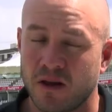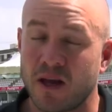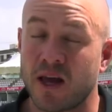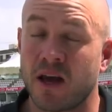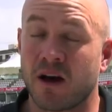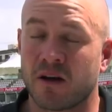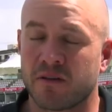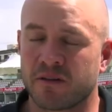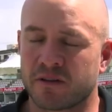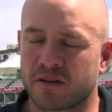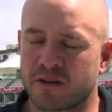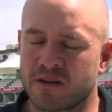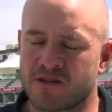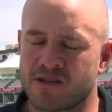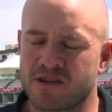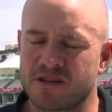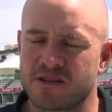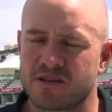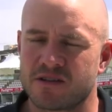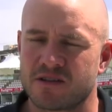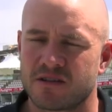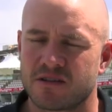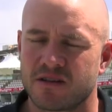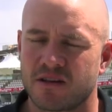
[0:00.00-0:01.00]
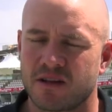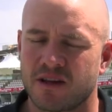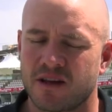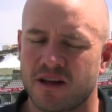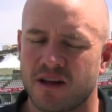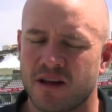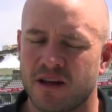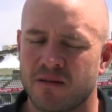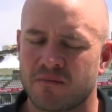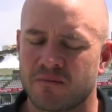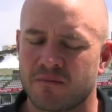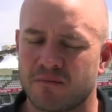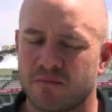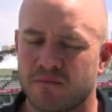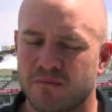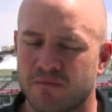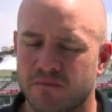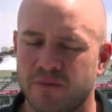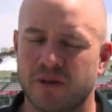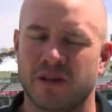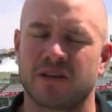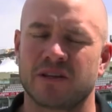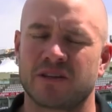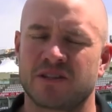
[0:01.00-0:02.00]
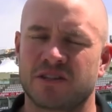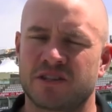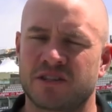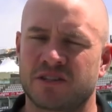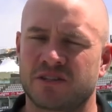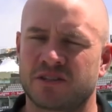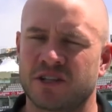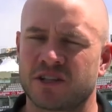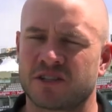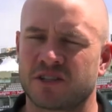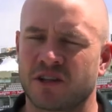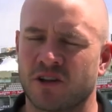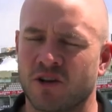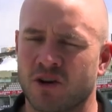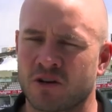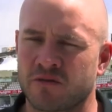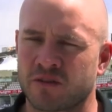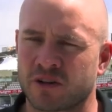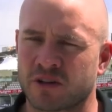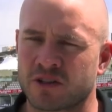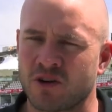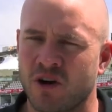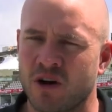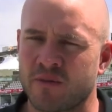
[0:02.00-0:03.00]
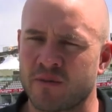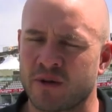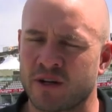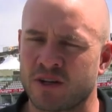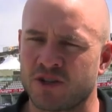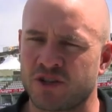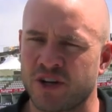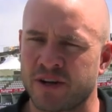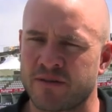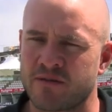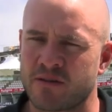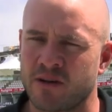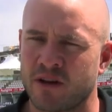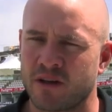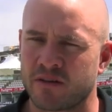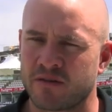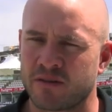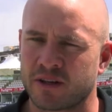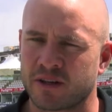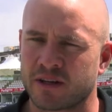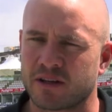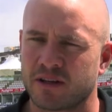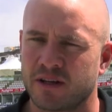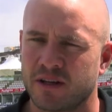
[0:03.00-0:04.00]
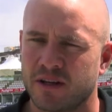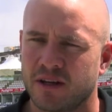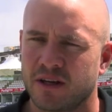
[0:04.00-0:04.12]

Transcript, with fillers: Yeah, I think there is. Um, but there's just a lot of excitement in general, I think.